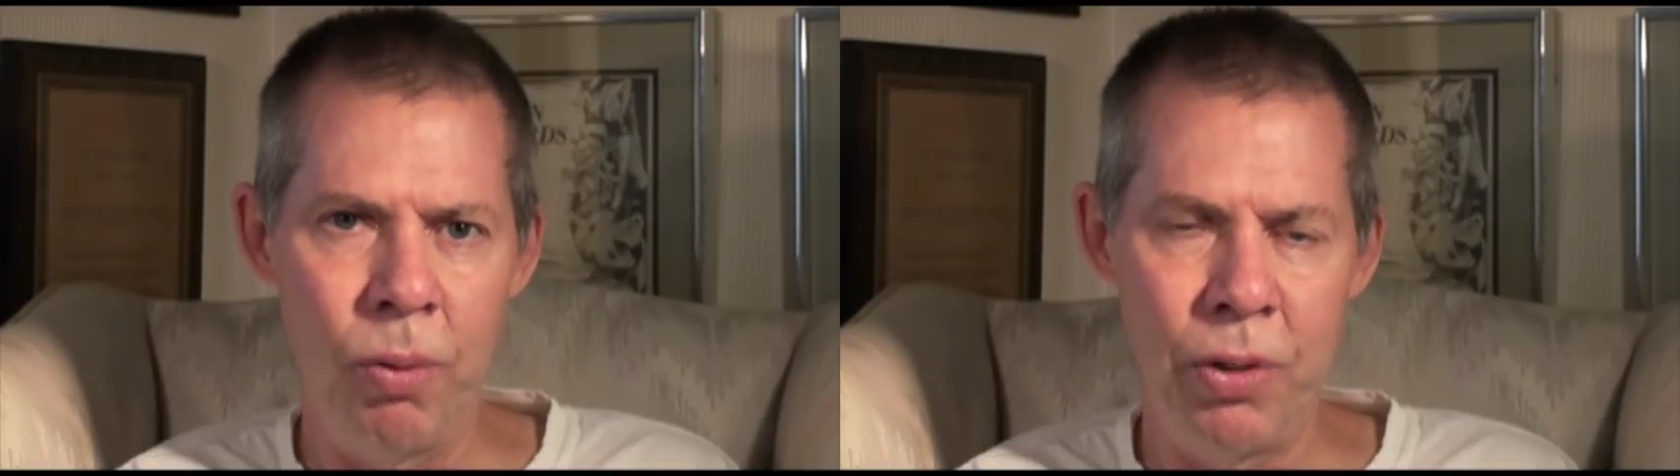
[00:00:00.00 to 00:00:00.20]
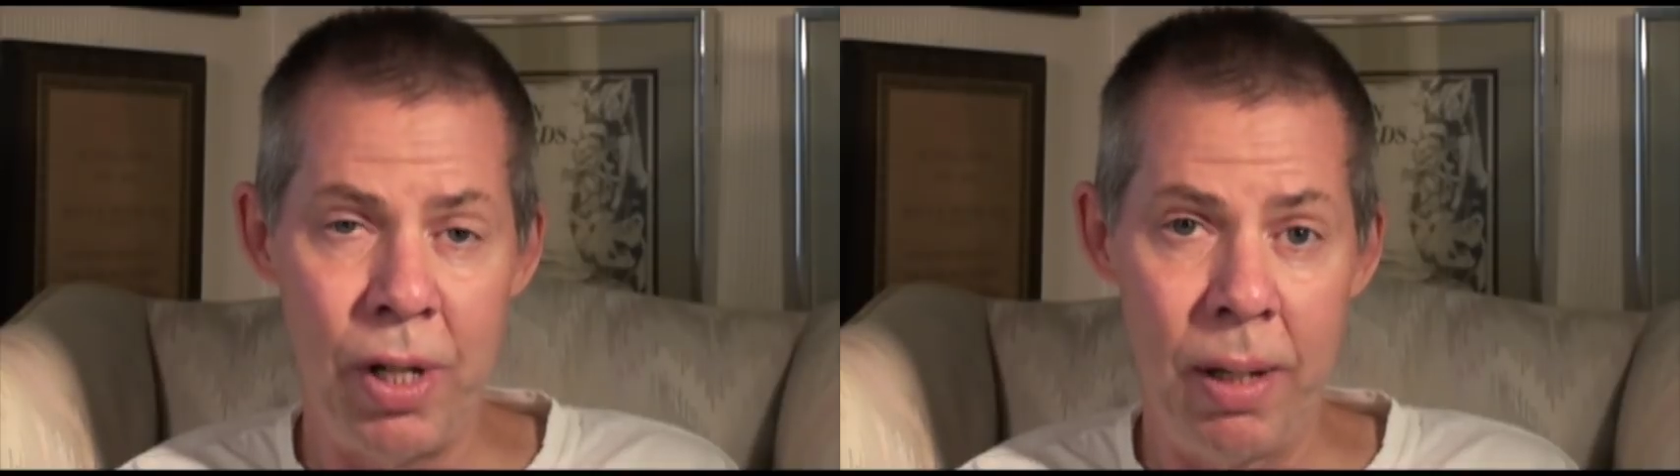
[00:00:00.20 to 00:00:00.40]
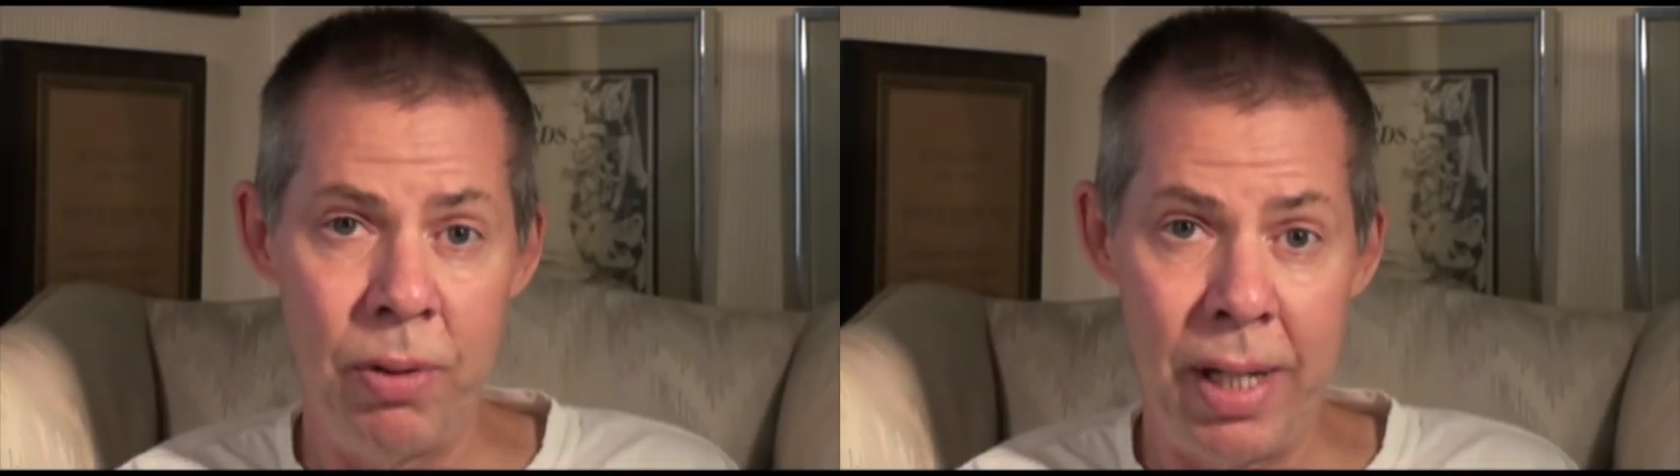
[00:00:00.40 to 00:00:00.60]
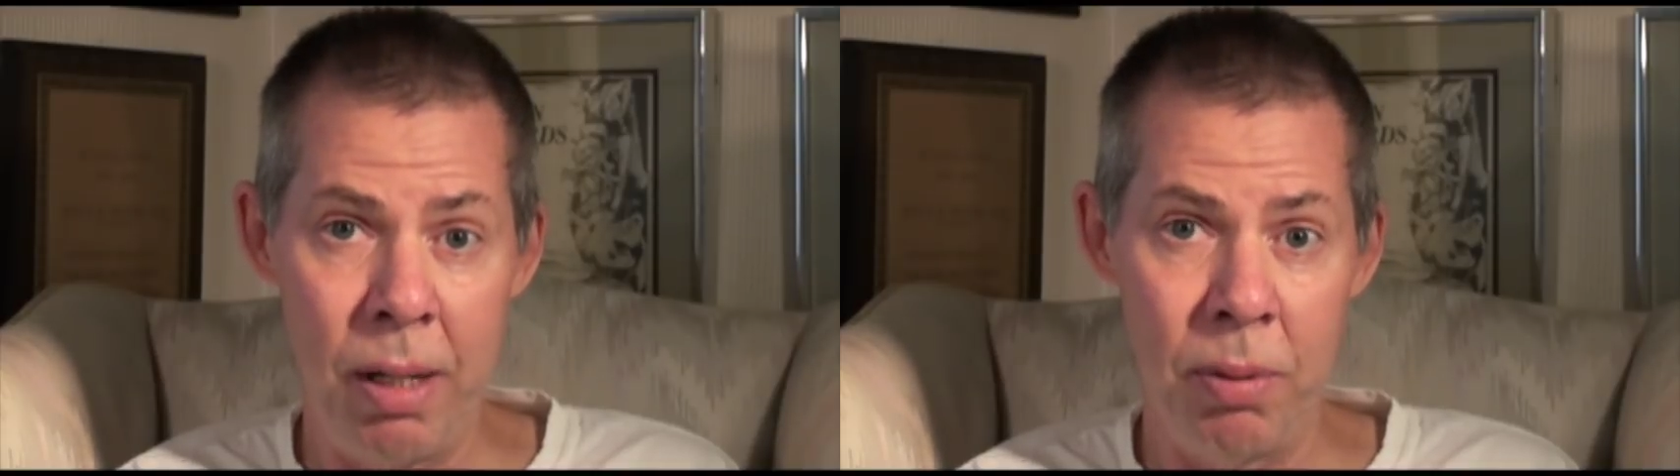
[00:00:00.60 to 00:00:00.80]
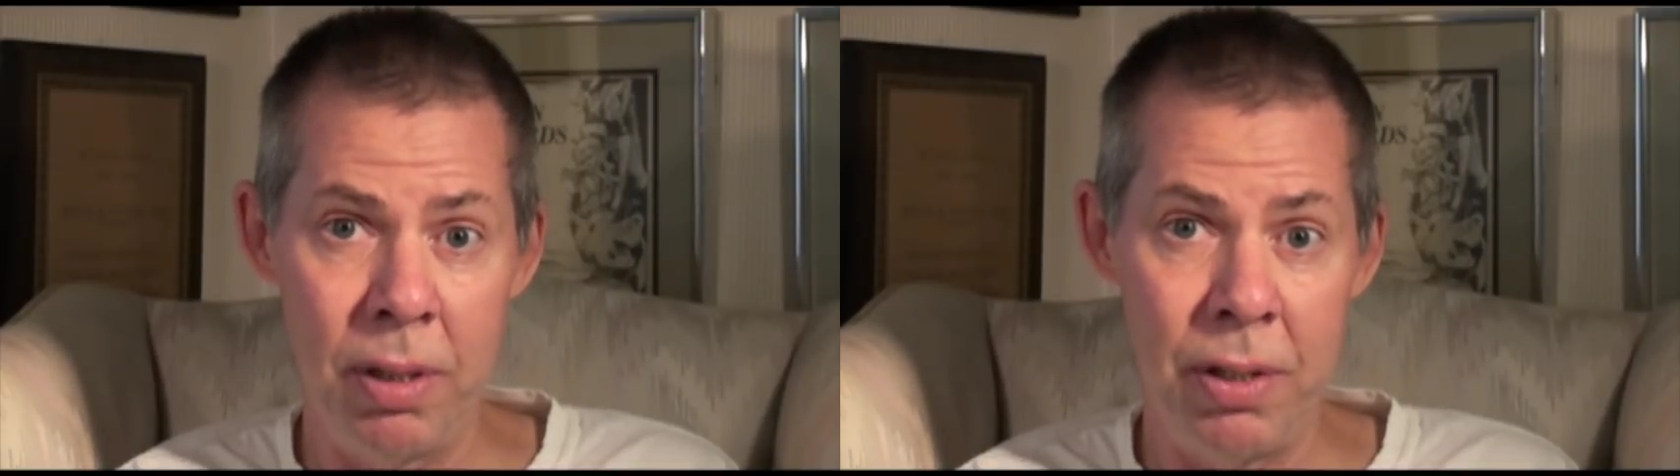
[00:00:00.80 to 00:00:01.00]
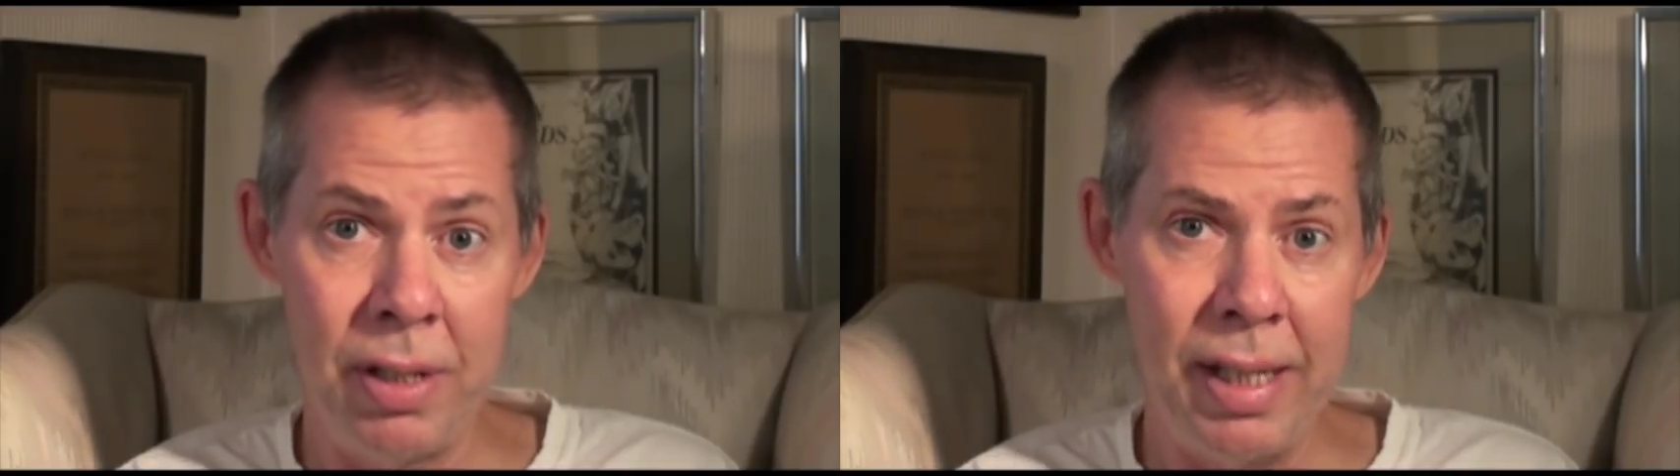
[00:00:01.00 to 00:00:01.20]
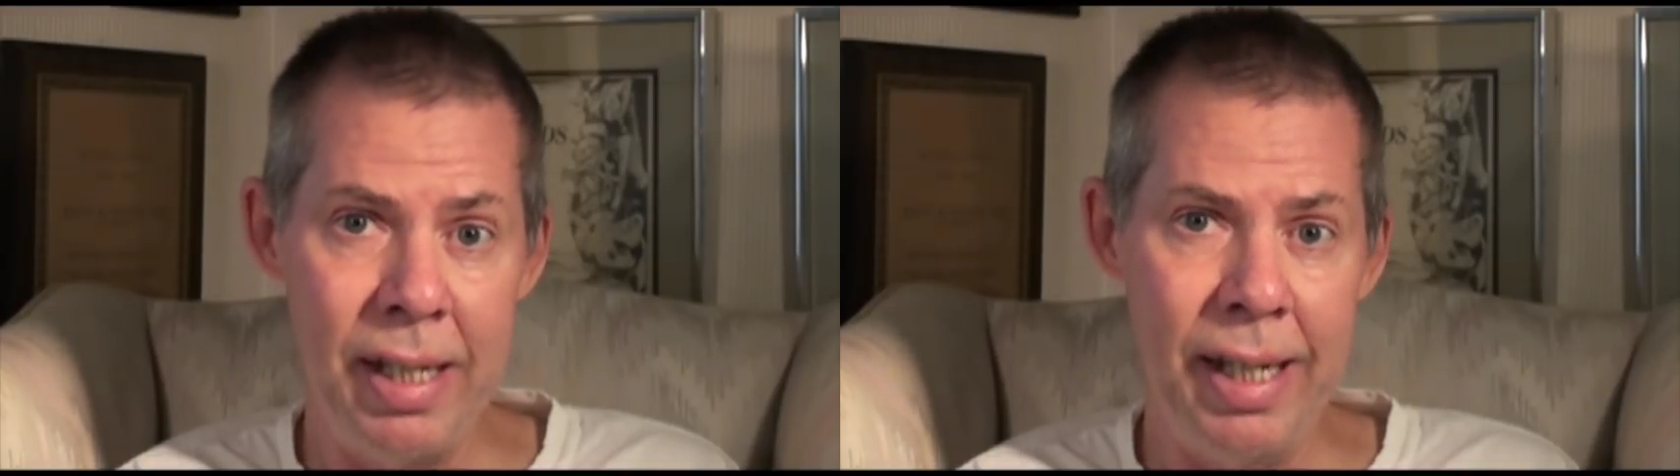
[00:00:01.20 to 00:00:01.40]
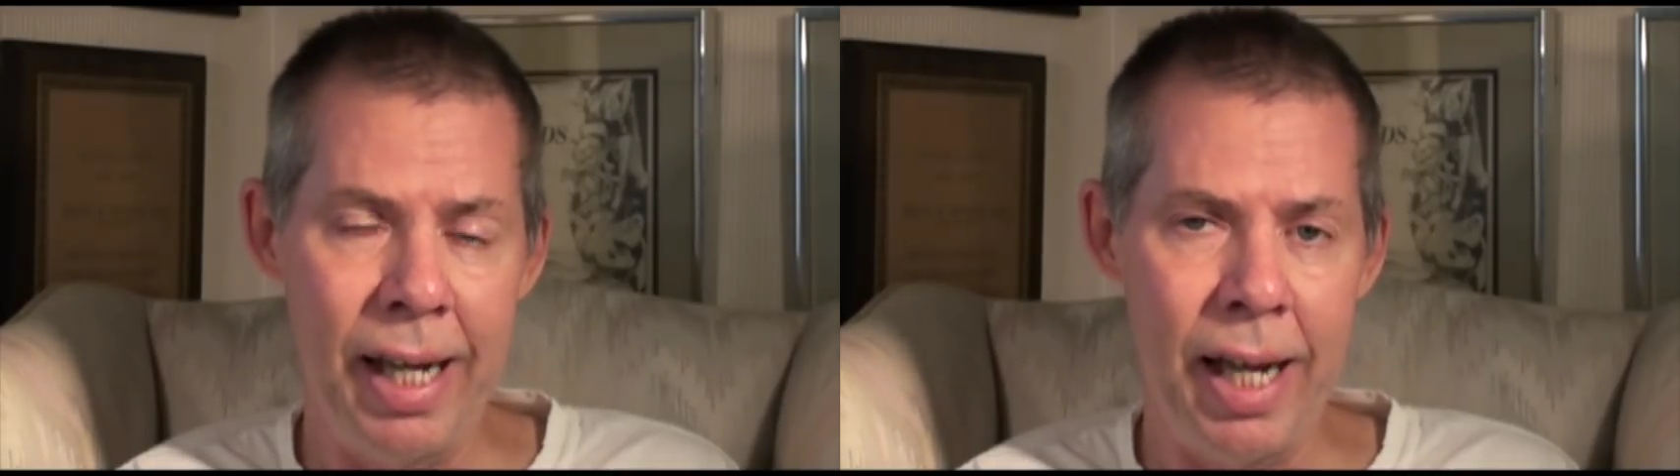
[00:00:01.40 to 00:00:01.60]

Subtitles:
which I was able to see